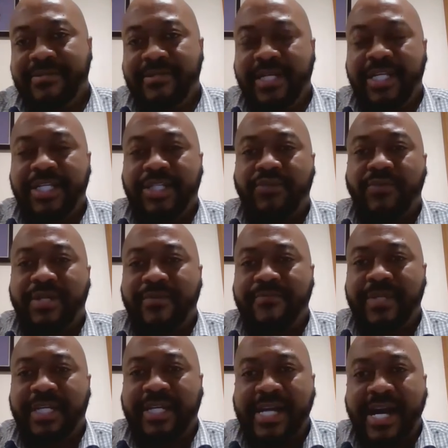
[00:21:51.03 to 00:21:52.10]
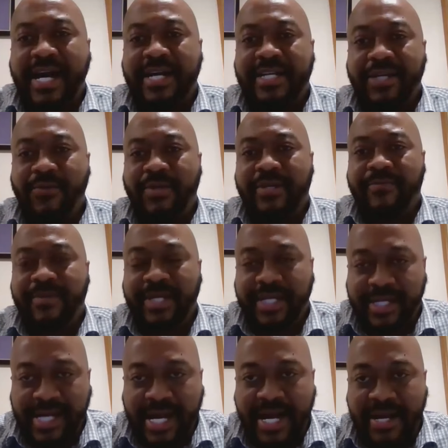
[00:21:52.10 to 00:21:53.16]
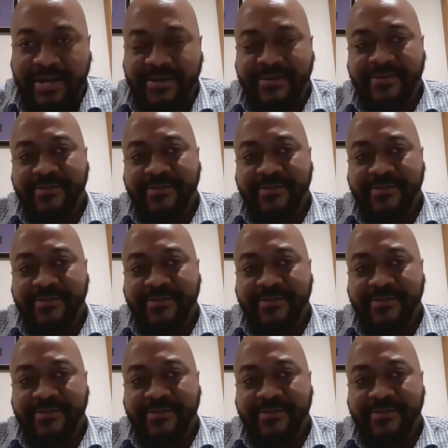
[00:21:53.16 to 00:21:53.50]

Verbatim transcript: They just want to be God. They want to play God.